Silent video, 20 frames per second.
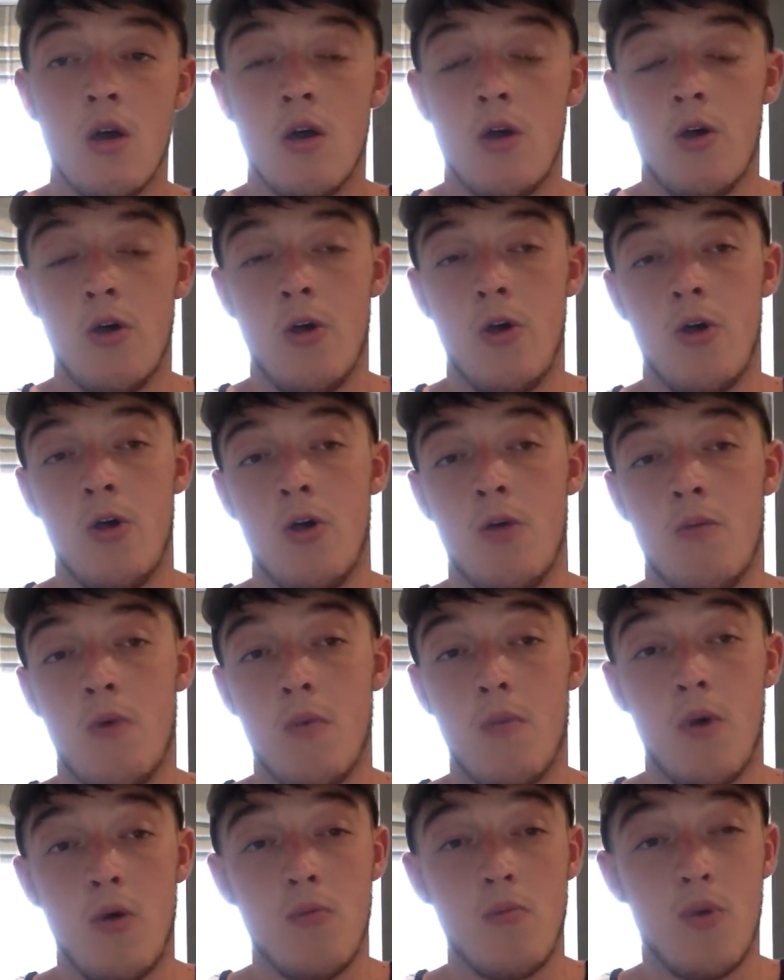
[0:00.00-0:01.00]

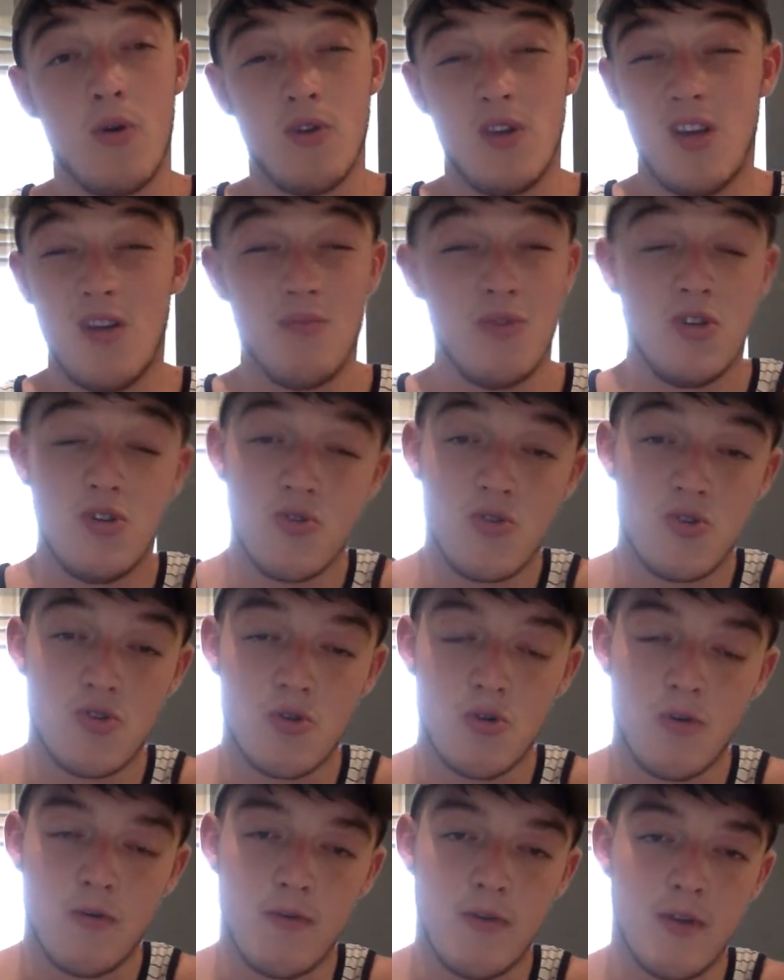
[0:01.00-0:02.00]
about body image and
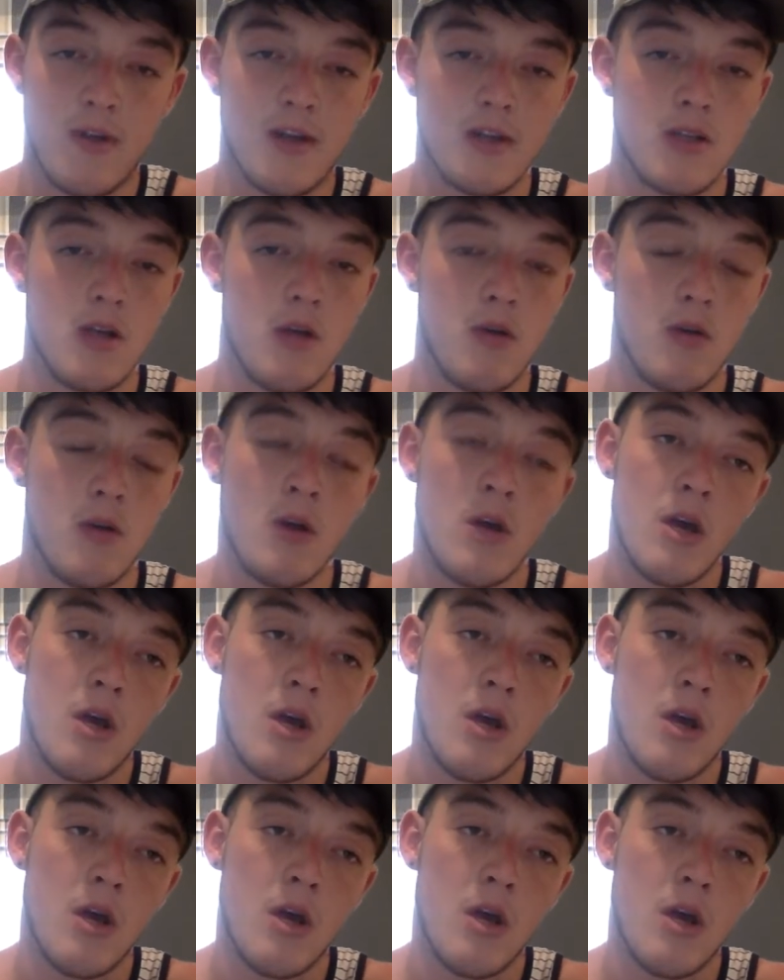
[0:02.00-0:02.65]
stuff, and